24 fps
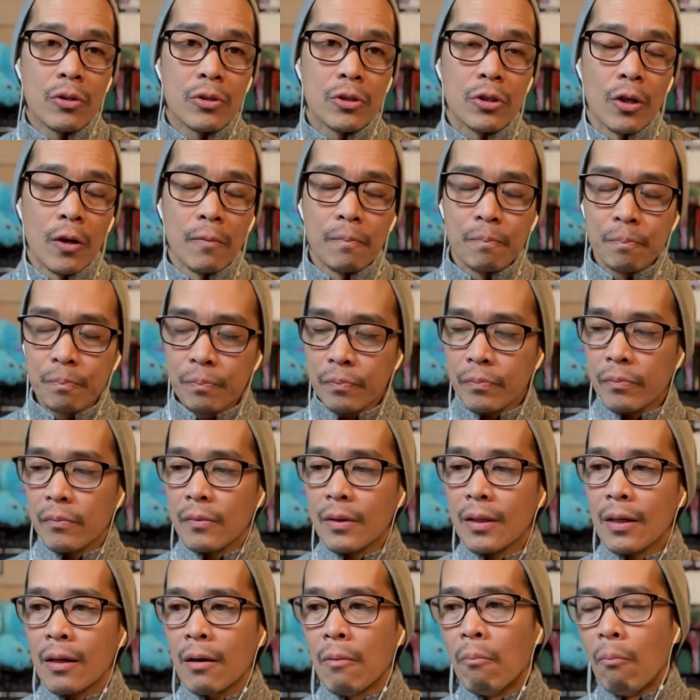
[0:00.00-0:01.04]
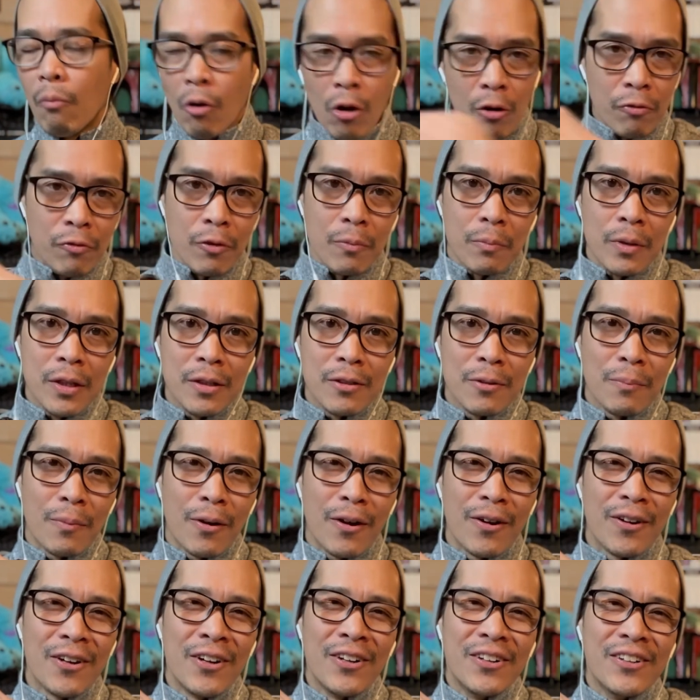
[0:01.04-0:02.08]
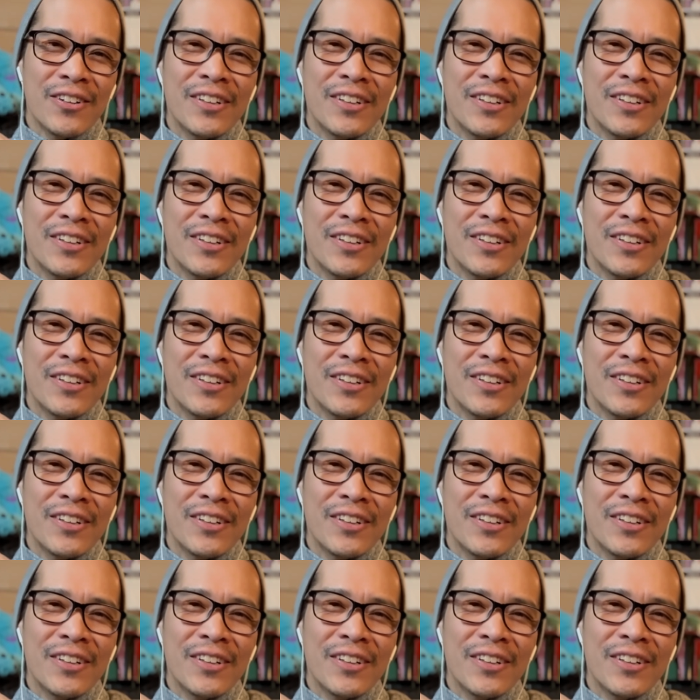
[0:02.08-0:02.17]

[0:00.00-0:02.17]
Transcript: So more from me tomorrow.